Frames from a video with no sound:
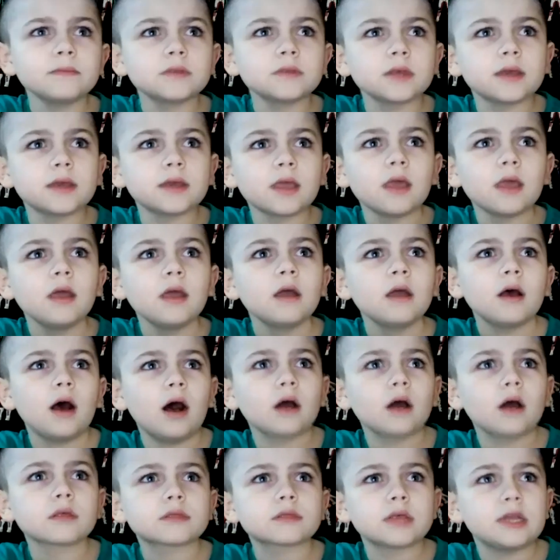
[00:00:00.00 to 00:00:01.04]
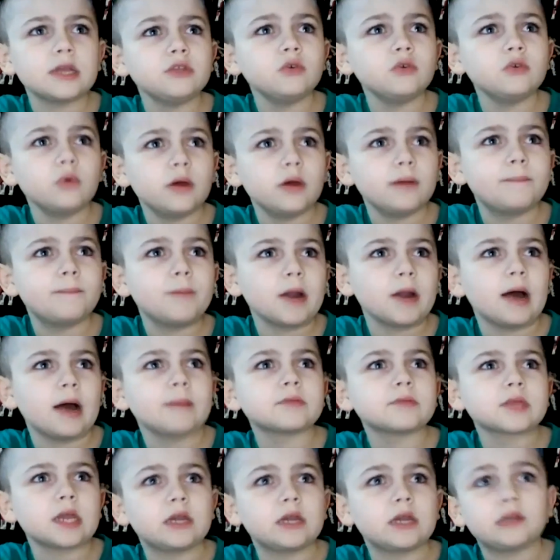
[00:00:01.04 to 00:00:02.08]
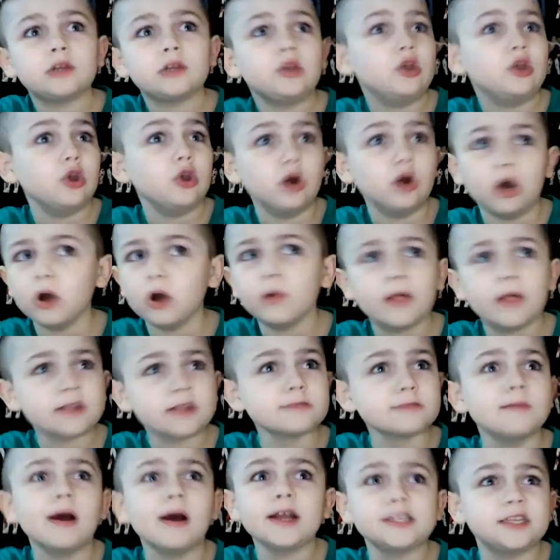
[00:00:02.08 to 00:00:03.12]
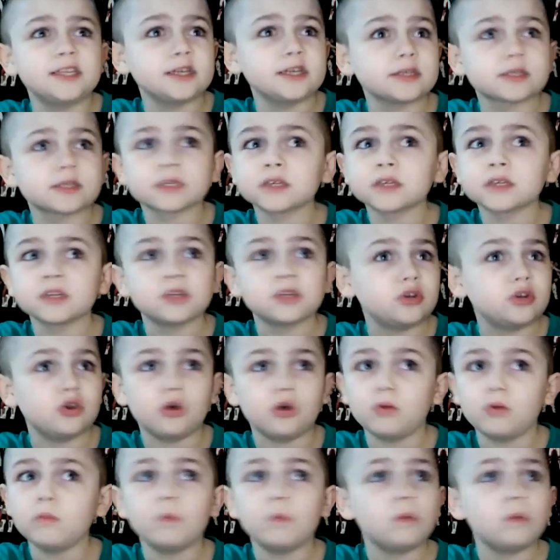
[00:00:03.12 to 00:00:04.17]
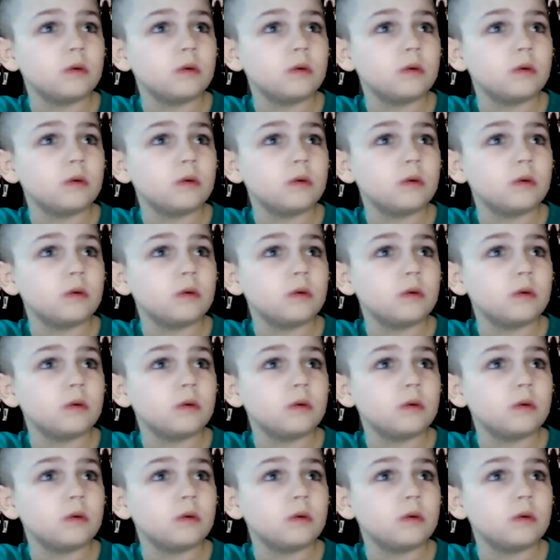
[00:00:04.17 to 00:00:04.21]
saying I'll send you it, but I'm saying no. That's my disc. Nope.